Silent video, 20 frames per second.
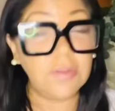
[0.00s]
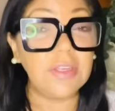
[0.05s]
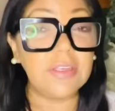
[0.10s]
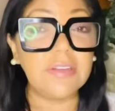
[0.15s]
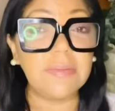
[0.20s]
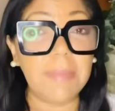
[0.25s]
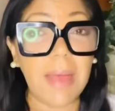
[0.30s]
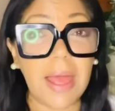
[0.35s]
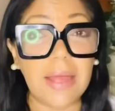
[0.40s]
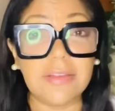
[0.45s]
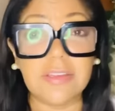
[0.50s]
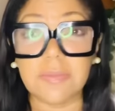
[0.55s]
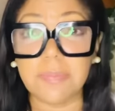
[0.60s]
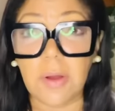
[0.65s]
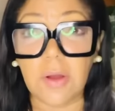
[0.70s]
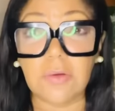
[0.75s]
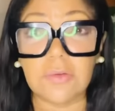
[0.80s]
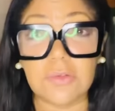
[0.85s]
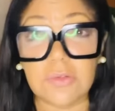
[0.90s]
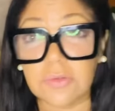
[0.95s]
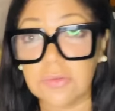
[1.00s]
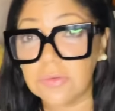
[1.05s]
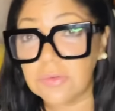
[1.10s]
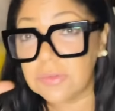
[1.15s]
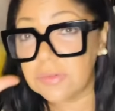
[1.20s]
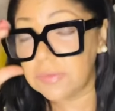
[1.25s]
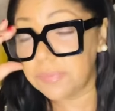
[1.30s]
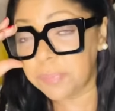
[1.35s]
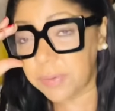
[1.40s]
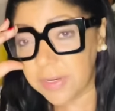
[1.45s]
this man spoke to
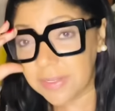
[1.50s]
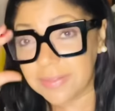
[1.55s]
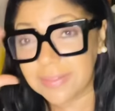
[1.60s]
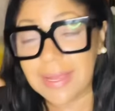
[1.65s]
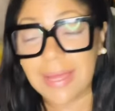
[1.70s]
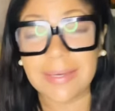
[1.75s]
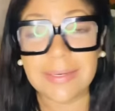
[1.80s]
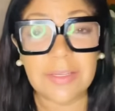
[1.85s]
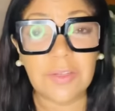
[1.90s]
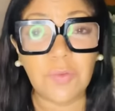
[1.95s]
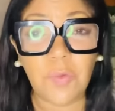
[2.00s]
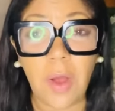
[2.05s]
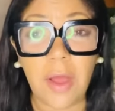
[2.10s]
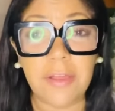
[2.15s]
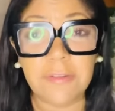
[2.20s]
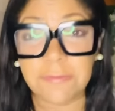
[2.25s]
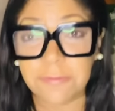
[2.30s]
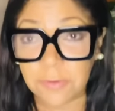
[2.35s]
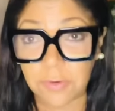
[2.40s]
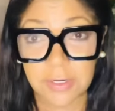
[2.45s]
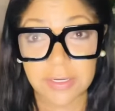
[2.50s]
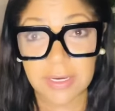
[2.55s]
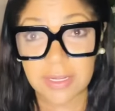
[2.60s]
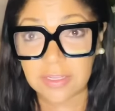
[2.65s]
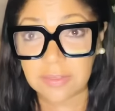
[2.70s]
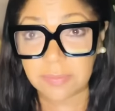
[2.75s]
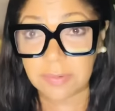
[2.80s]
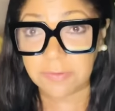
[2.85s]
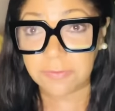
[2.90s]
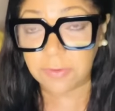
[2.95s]
Prince and his wife four
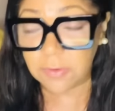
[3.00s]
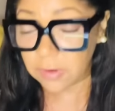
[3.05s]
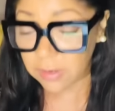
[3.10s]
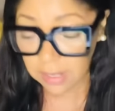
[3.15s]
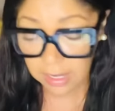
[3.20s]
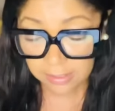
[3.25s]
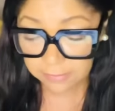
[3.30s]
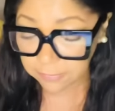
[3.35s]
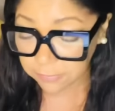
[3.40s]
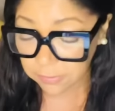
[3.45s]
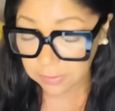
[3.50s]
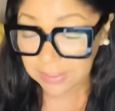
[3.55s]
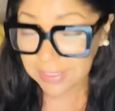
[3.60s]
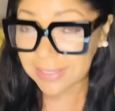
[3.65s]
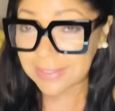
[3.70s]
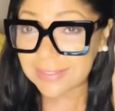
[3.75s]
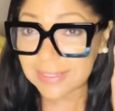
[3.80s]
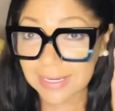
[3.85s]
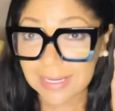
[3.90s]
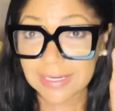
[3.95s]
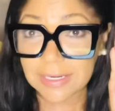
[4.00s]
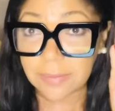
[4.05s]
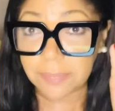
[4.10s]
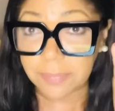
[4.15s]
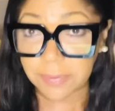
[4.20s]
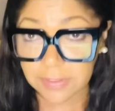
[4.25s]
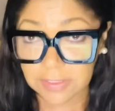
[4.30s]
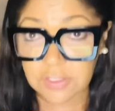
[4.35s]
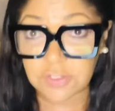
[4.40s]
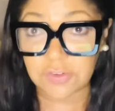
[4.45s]
days before, and four days later,
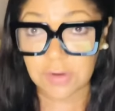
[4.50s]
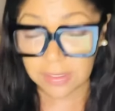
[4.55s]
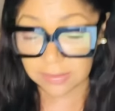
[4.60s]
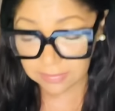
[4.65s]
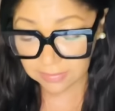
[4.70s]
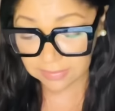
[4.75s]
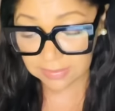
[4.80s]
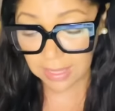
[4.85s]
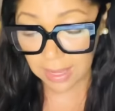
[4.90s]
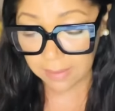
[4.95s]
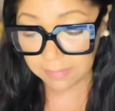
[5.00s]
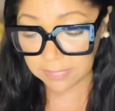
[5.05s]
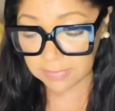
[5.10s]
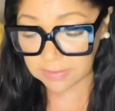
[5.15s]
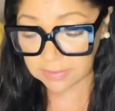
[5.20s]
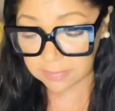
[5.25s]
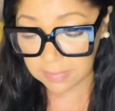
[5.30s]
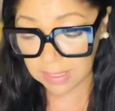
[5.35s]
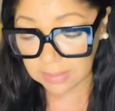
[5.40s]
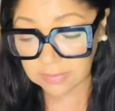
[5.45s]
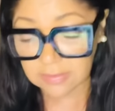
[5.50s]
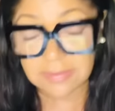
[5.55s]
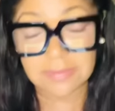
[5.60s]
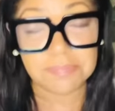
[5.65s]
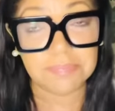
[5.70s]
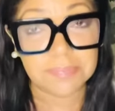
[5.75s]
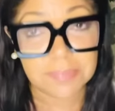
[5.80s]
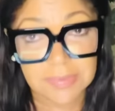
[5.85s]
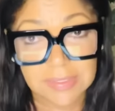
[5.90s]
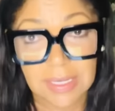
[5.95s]
Prince tried to scam this man to
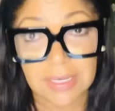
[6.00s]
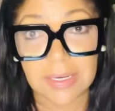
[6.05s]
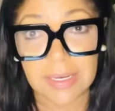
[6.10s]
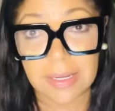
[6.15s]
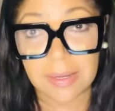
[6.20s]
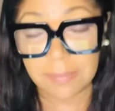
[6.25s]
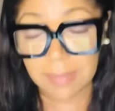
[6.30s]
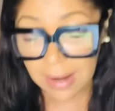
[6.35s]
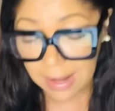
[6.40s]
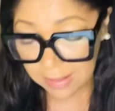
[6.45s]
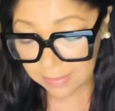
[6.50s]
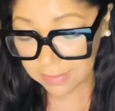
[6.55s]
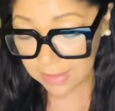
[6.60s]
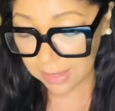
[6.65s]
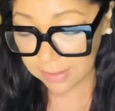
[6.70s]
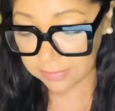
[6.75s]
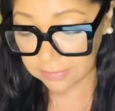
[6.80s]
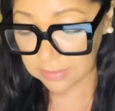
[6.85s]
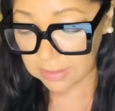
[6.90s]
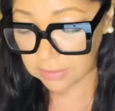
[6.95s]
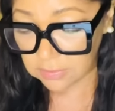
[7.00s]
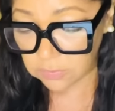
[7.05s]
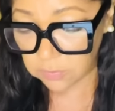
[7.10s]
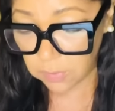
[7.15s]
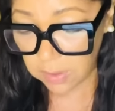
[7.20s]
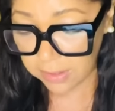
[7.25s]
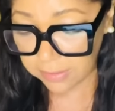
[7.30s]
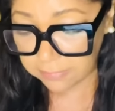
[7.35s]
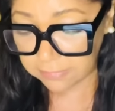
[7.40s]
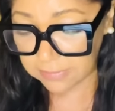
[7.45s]
tell him that his
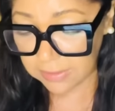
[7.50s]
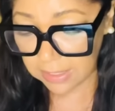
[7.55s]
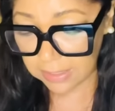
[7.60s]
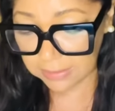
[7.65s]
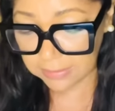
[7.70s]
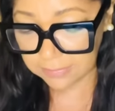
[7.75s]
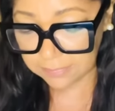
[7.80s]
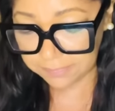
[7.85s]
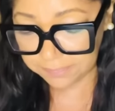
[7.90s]
wife died.